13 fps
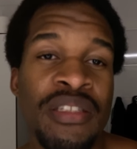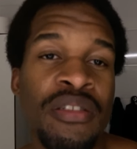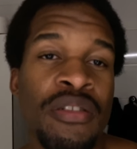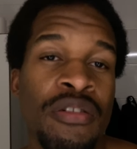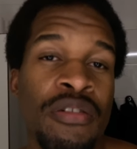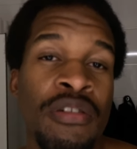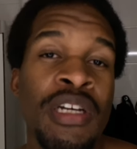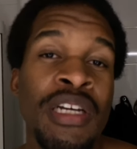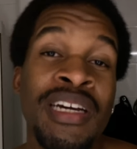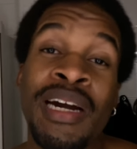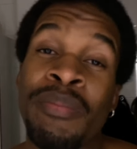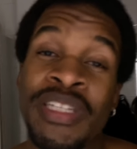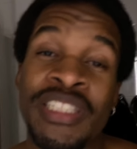So
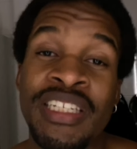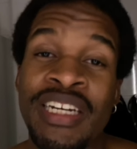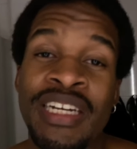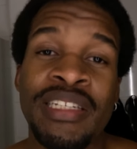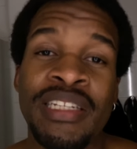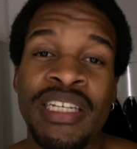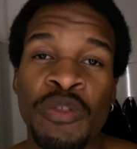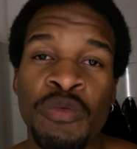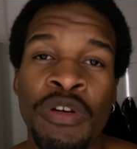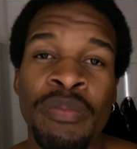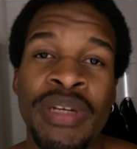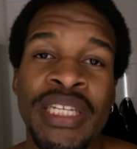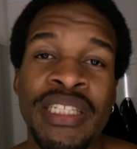I'm gonna see you in the next
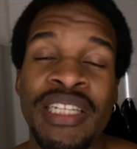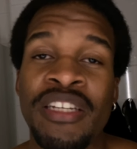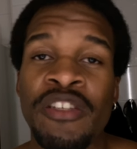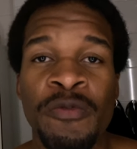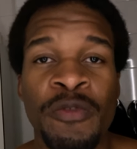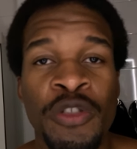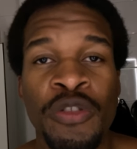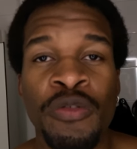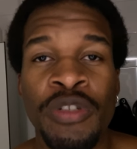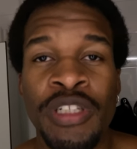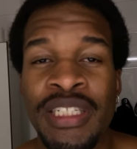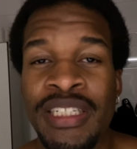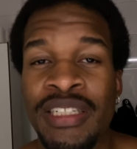one, man. Thank you for
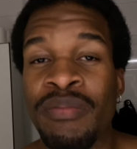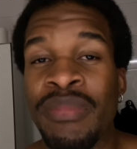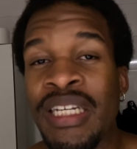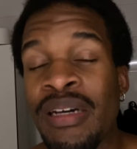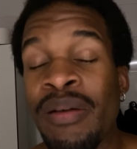tuning in, man.